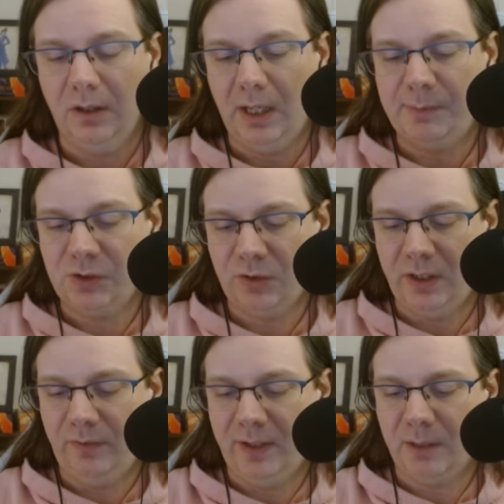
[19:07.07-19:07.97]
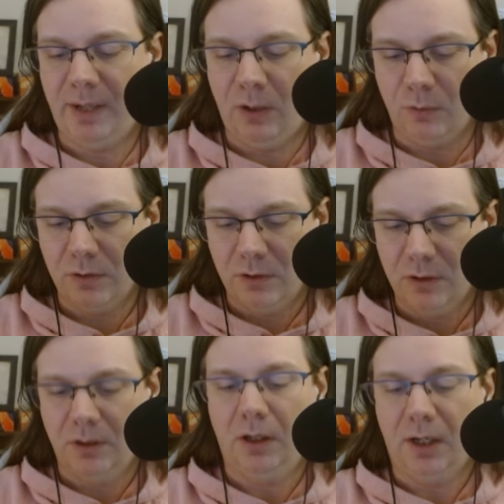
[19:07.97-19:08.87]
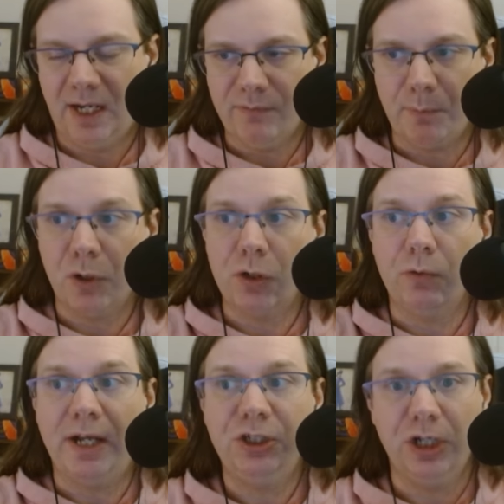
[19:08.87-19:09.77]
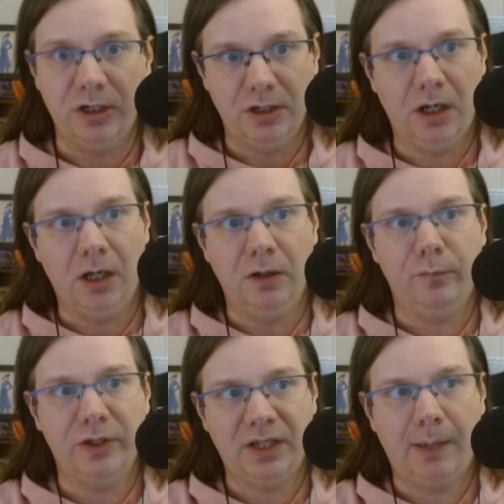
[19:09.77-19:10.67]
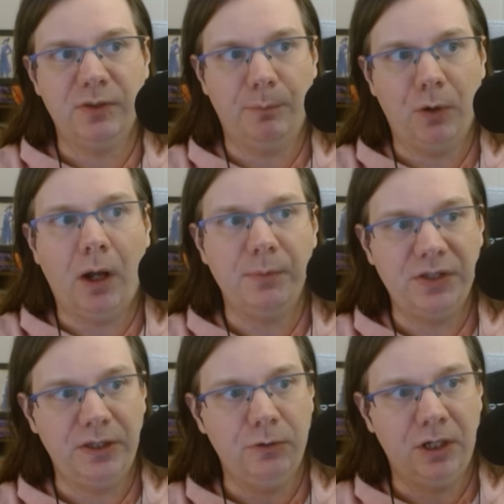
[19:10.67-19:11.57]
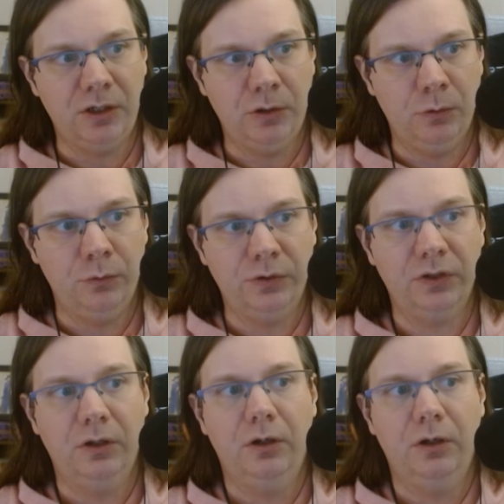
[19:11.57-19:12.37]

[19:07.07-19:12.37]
I'm just trying to think about kind of a progression of the types of prompts that you can use,